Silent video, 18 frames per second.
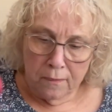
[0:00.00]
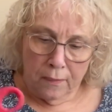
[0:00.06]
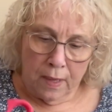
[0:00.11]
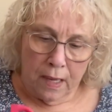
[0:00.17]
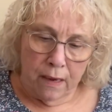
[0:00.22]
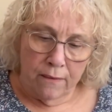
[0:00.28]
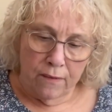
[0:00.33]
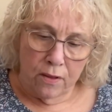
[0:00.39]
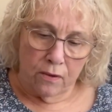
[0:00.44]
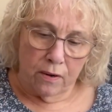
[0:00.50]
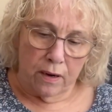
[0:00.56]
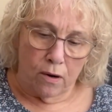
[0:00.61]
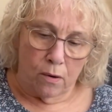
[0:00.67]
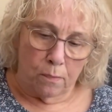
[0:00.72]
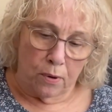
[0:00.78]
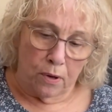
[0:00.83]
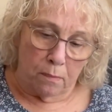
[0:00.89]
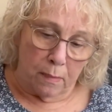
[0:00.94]
Even though I
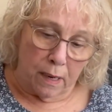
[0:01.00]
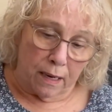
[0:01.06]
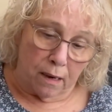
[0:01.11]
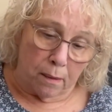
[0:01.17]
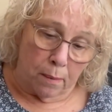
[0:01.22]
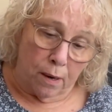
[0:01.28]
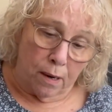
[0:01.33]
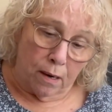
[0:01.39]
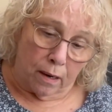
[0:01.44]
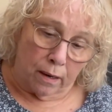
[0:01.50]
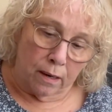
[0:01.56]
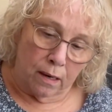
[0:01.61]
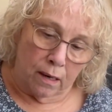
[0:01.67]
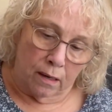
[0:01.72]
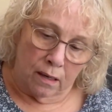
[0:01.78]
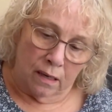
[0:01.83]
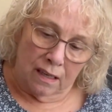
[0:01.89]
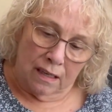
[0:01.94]
don't put makeup on,
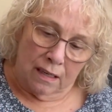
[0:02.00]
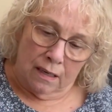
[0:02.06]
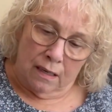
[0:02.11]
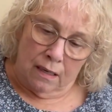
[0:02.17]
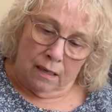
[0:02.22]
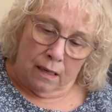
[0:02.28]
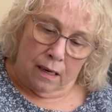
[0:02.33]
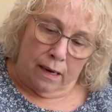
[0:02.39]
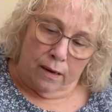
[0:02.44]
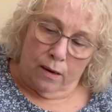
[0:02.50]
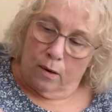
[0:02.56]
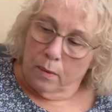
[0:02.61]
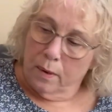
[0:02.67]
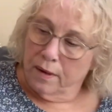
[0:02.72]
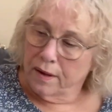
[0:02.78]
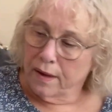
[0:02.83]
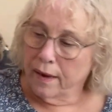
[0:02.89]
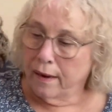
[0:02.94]
I
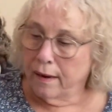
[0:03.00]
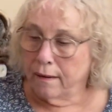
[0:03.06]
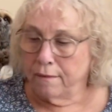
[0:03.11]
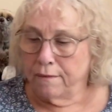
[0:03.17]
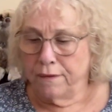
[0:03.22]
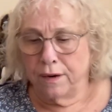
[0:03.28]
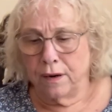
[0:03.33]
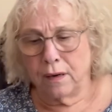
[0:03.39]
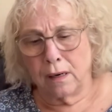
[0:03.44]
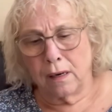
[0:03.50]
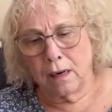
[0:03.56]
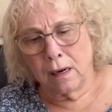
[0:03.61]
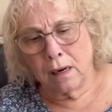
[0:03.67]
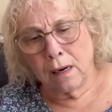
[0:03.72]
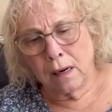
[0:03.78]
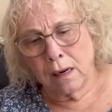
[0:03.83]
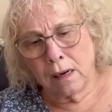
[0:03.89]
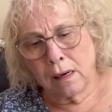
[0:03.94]
always have,
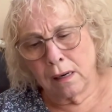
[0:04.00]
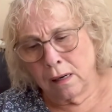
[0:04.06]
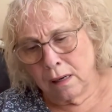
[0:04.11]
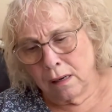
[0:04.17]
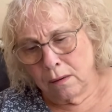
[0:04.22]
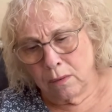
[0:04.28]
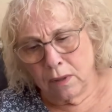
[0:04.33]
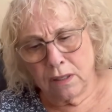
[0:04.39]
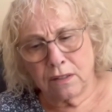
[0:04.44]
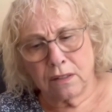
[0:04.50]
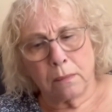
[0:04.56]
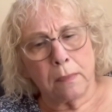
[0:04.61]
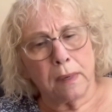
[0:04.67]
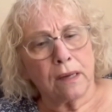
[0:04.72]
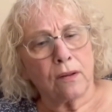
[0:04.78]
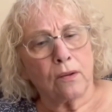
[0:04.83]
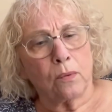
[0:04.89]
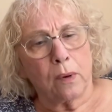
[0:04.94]
what's the
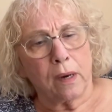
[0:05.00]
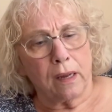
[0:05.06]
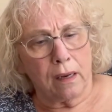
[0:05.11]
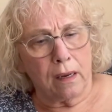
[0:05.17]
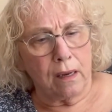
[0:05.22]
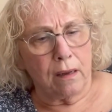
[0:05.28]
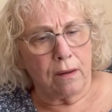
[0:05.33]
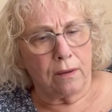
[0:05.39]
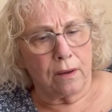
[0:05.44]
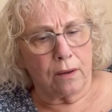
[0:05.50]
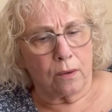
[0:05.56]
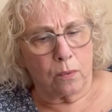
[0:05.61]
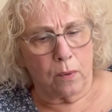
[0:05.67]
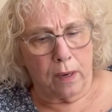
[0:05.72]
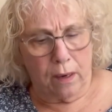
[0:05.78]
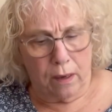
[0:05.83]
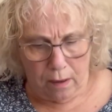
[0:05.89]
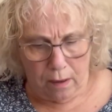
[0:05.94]
best way, easiest
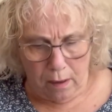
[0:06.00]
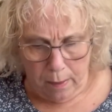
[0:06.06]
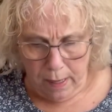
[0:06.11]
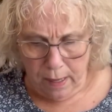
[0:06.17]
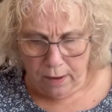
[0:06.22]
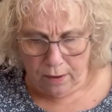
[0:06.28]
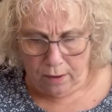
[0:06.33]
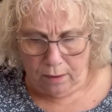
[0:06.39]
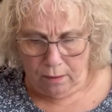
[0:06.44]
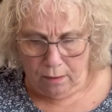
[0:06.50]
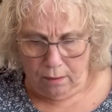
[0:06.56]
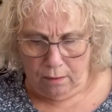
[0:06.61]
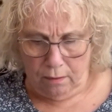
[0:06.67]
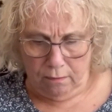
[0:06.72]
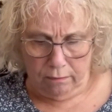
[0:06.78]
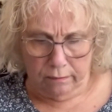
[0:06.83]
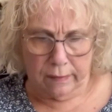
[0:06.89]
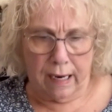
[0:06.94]
way, I mean, it's
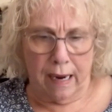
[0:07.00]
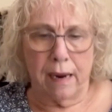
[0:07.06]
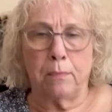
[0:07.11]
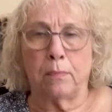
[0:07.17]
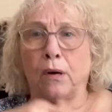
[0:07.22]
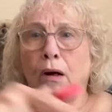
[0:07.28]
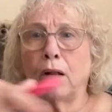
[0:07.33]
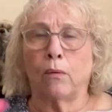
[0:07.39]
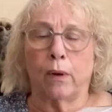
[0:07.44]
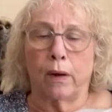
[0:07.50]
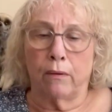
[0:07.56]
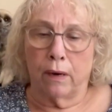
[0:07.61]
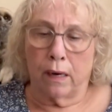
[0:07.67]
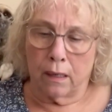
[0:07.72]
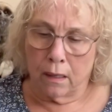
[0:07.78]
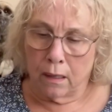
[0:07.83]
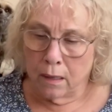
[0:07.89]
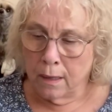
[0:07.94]
taped all the way
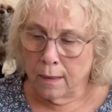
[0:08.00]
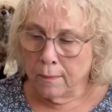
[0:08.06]
around.